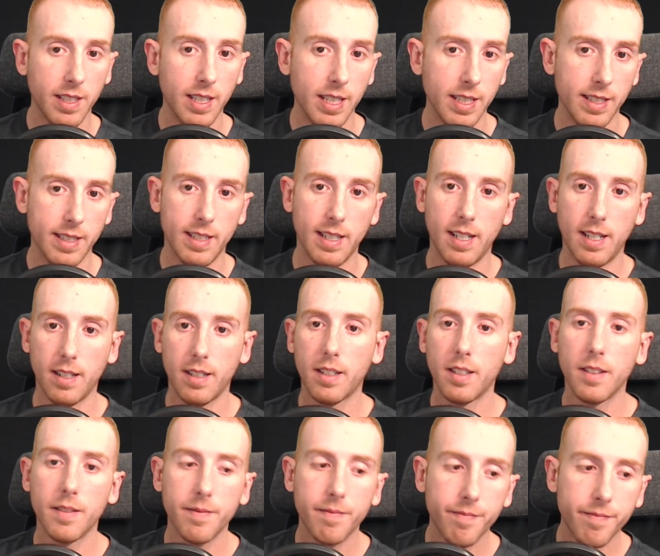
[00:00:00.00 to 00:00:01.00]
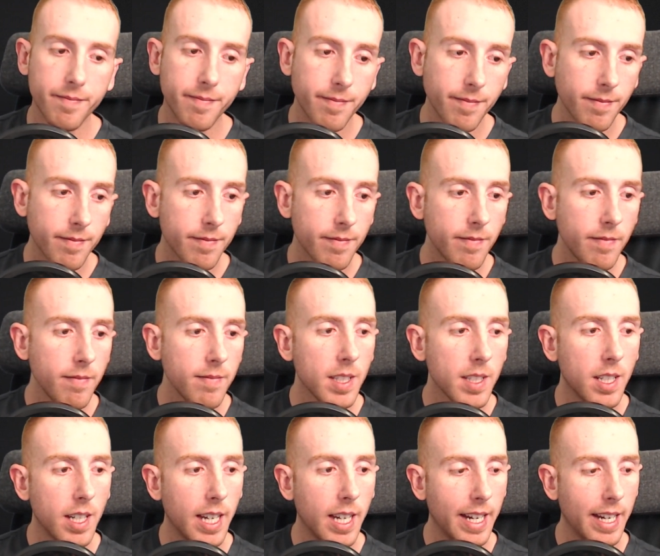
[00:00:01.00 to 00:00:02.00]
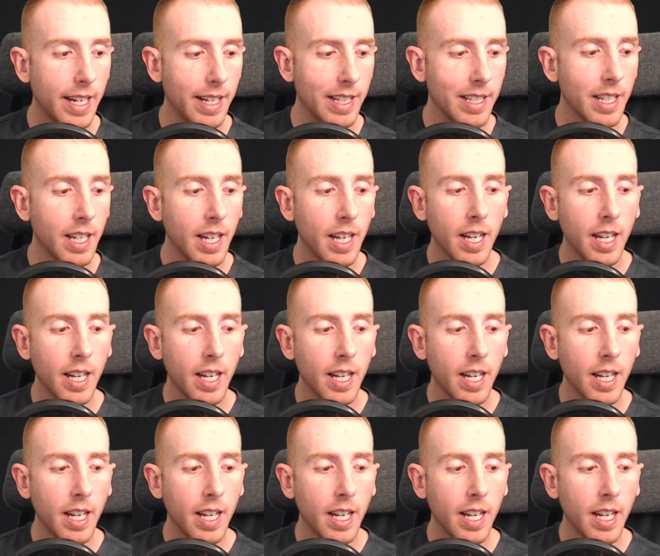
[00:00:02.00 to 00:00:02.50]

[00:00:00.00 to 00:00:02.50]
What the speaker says: in stock. And